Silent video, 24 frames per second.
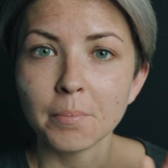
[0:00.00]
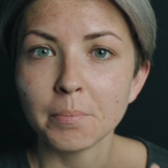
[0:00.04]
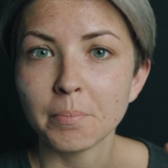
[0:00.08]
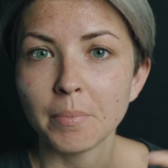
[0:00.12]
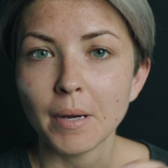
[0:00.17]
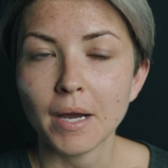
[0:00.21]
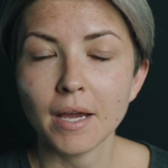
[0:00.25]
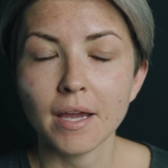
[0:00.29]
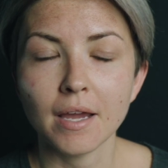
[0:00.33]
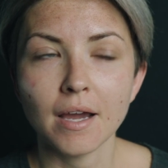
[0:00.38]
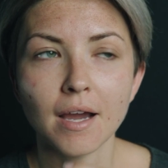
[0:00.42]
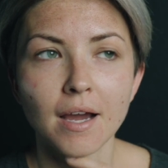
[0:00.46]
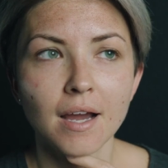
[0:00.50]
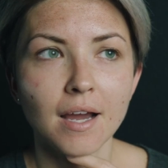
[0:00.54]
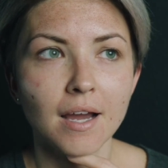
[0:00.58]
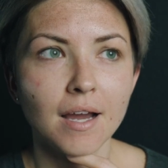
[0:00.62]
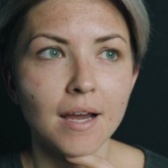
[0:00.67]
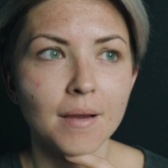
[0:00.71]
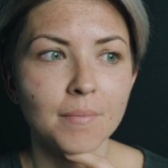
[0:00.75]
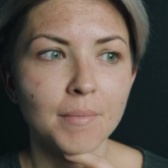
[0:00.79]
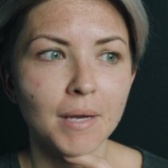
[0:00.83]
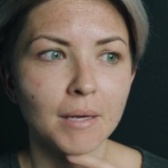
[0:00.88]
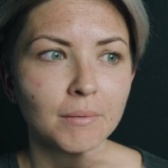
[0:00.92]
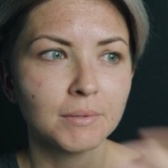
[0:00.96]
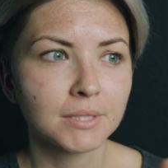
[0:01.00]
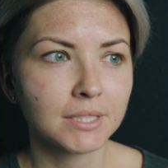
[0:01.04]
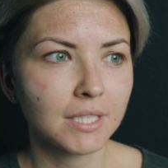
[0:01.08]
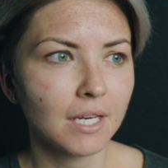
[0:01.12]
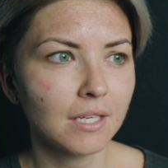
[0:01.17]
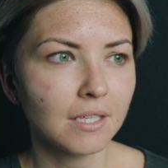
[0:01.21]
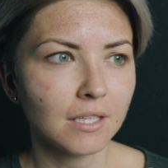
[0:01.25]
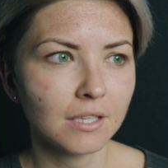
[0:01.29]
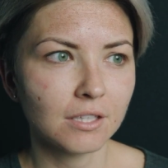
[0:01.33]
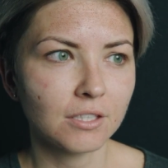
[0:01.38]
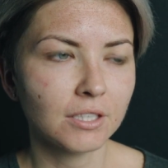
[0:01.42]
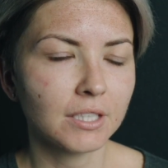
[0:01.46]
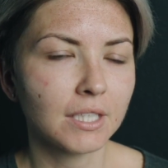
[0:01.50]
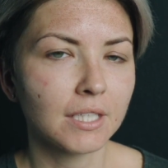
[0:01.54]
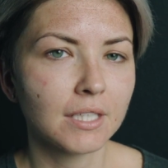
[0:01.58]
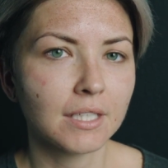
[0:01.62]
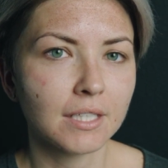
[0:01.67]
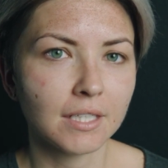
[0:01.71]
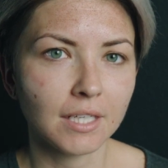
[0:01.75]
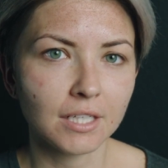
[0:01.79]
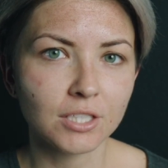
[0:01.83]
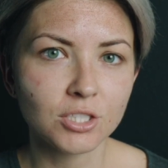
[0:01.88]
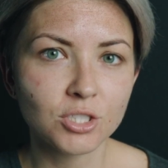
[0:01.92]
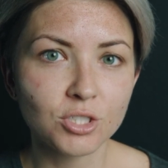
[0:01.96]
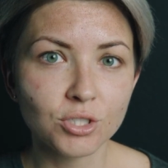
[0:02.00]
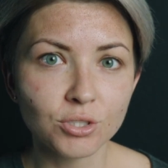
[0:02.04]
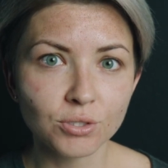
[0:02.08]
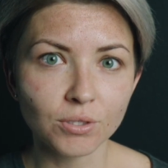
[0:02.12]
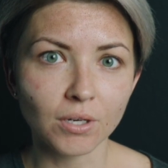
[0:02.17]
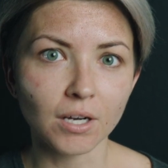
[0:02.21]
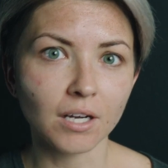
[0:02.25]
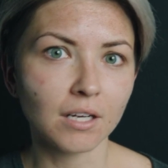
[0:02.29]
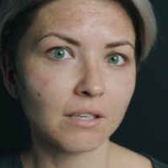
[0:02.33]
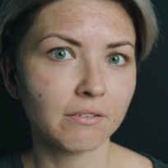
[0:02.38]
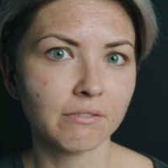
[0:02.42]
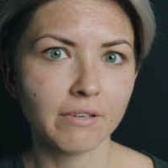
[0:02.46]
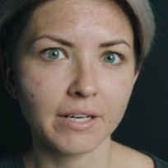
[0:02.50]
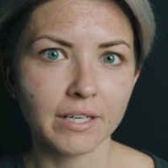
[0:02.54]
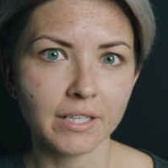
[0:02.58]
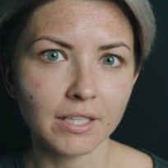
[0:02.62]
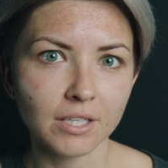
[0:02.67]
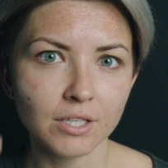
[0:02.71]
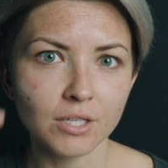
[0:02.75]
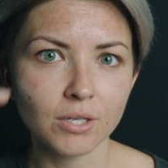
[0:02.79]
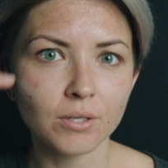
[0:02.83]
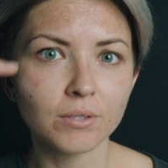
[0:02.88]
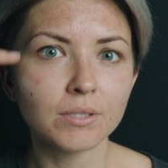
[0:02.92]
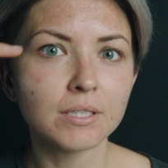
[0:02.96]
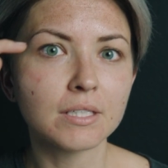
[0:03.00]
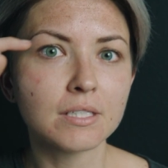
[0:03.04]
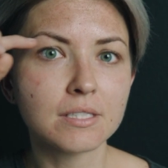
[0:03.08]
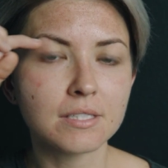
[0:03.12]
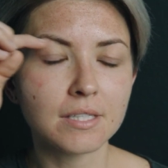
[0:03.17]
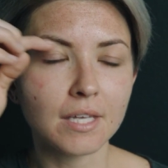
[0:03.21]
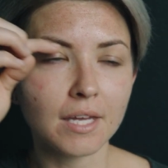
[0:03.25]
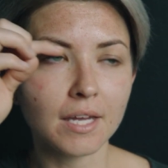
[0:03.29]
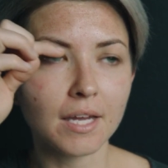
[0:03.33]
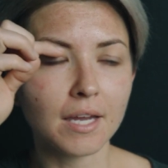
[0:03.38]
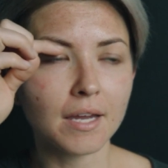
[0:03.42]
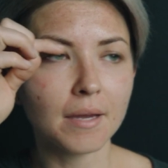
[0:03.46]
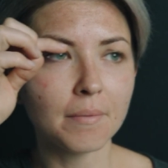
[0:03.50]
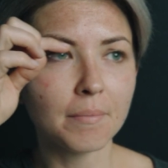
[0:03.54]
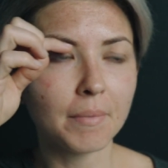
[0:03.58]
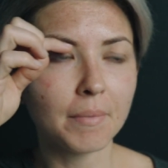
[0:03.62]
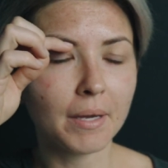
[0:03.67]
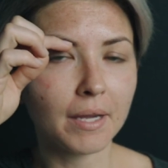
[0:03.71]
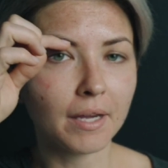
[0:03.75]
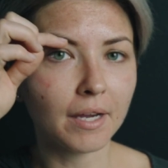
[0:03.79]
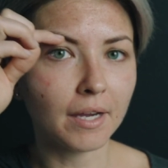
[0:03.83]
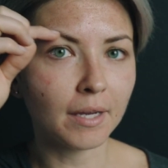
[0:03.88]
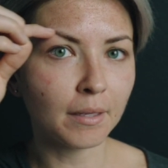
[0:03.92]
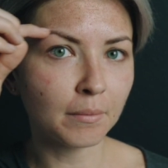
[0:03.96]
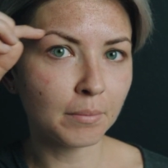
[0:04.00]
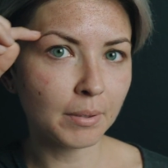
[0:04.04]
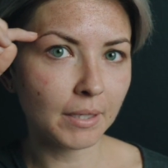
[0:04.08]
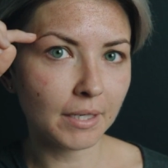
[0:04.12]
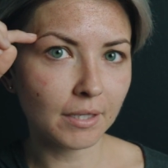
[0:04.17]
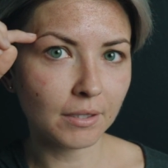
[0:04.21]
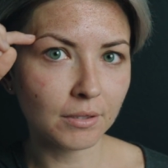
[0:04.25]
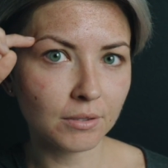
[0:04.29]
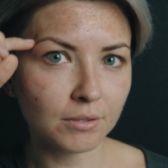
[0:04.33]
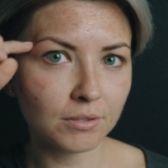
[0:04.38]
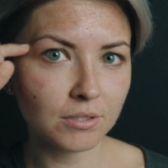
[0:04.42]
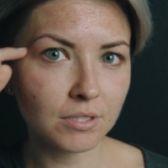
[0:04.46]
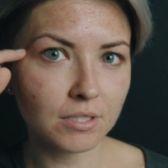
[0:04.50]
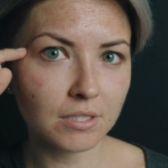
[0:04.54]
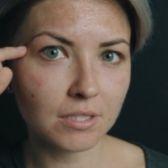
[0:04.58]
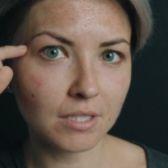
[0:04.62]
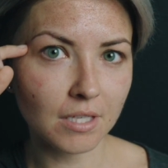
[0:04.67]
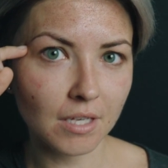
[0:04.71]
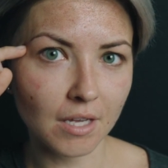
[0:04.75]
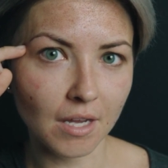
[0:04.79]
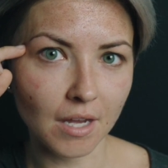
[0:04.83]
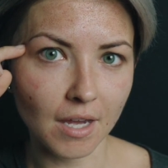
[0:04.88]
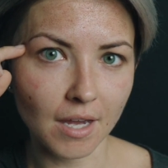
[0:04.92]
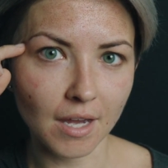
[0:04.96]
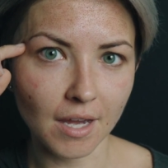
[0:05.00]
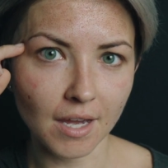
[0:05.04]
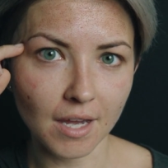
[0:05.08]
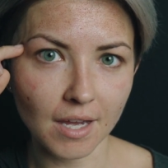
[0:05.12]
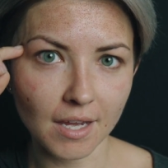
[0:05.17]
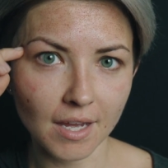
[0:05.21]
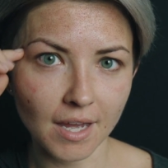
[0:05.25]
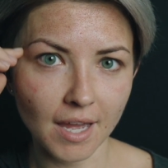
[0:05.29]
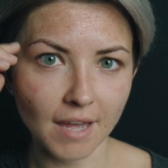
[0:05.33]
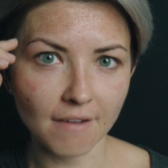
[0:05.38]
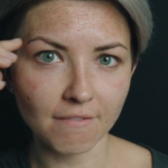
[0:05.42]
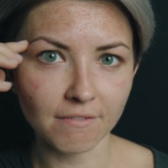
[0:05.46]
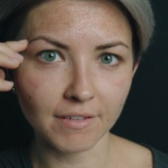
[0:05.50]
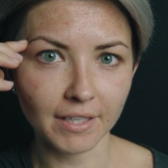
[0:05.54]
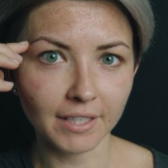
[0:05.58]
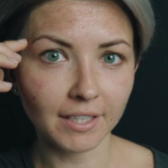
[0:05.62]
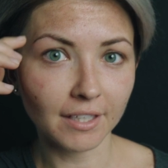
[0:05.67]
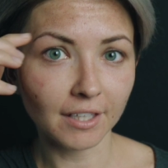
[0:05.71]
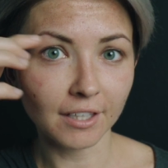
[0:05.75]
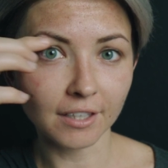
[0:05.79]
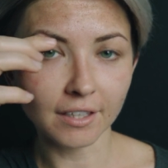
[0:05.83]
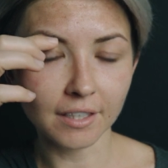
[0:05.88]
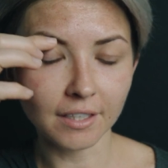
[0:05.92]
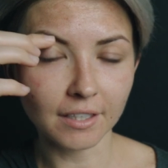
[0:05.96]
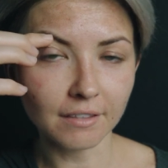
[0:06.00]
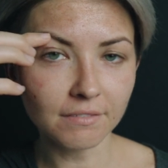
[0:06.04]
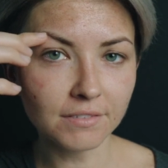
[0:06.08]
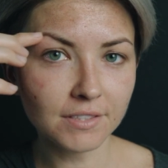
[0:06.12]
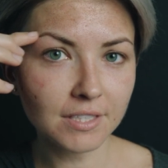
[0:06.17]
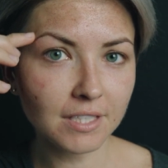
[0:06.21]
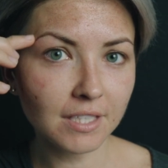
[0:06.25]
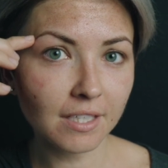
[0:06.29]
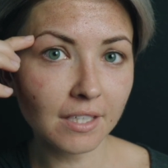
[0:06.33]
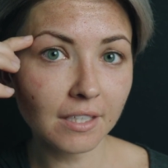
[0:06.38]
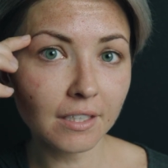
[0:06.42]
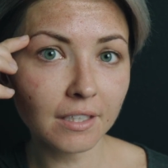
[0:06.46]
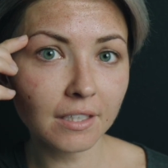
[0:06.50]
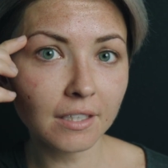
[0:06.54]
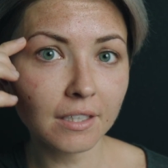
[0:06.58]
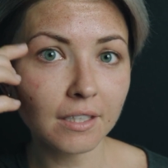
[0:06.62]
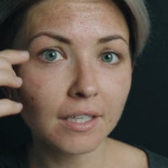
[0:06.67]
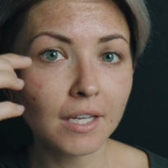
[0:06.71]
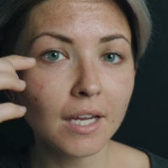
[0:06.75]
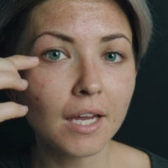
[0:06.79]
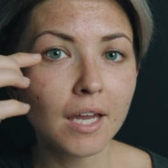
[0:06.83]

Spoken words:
But I was kind of looking, and I do already notice that my eyebrows have like a lift here,